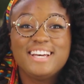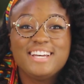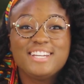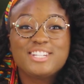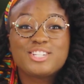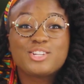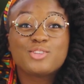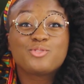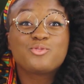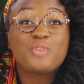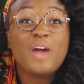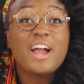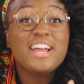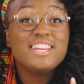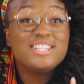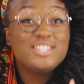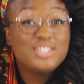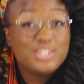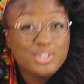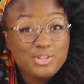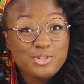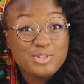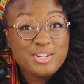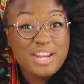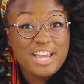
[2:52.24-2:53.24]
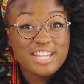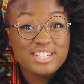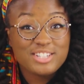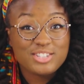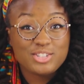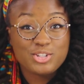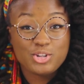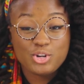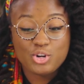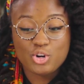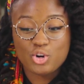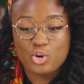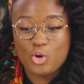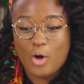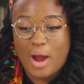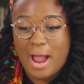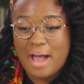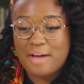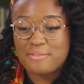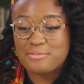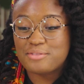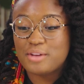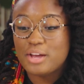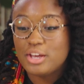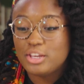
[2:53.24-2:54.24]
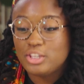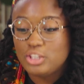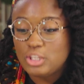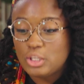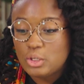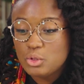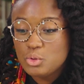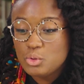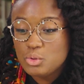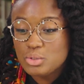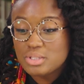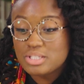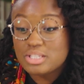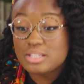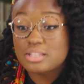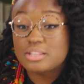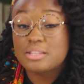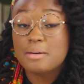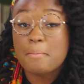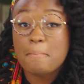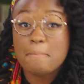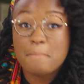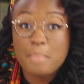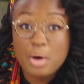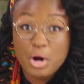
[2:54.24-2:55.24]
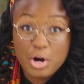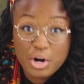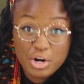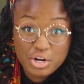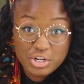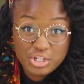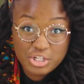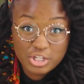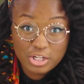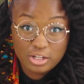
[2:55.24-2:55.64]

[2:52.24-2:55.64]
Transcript: To write new data to your graph, use the merge